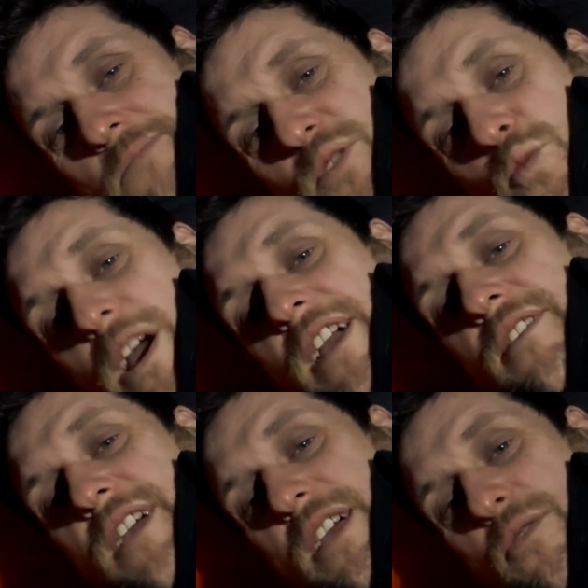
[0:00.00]
The way of
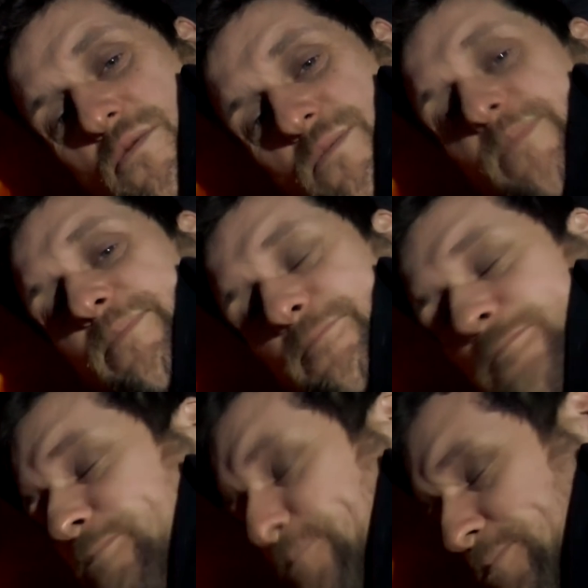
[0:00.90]
the hill.
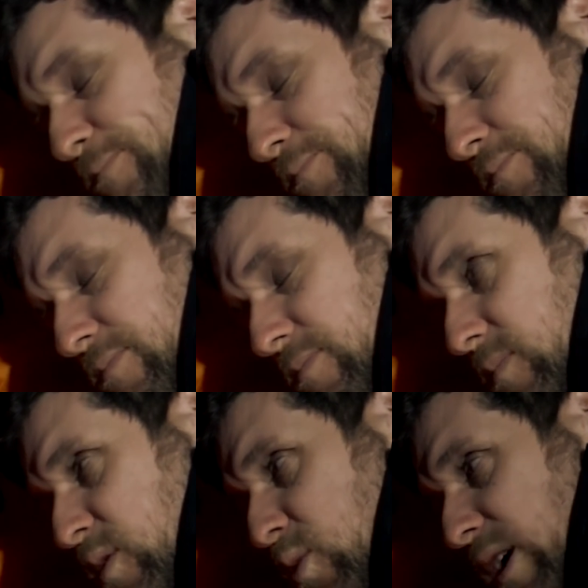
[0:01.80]

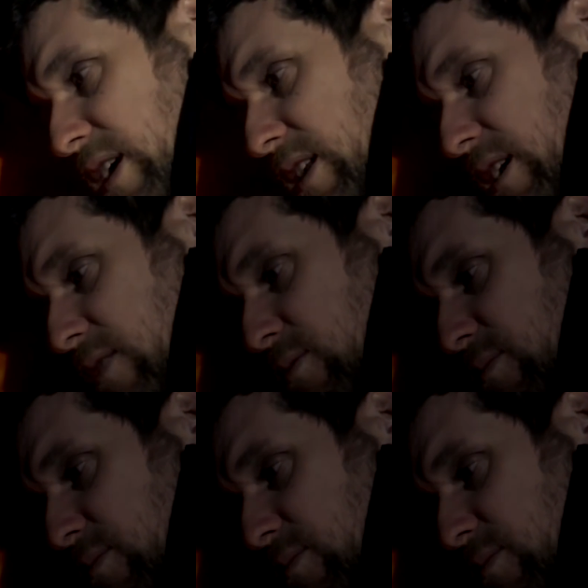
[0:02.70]
The way of the hill.